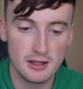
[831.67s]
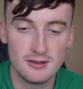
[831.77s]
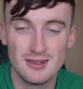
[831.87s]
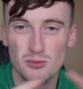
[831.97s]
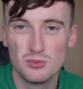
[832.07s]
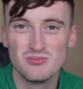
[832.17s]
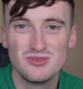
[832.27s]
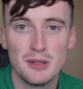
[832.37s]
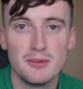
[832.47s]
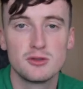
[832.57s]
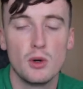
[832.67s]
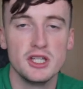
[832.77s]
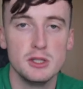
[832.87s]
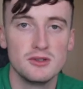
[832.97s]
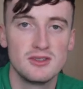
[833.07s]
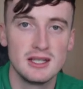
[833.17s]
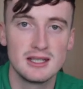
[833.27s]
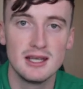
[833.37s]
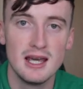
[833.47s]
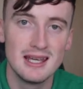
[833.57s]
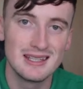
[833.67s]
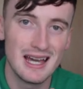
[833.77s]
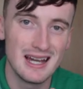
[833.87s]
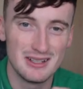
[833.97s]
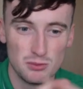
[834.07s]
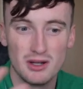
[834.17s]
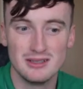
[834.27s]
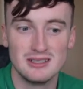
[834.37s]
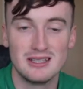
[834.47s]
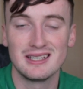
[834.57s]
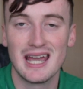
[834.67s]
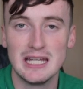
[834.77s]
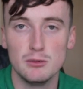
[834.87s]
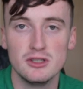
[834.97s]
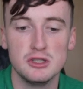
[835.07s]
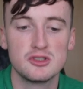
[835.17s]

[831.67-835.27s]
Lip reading: Is it similar to what you would think and what you think Kenny will do?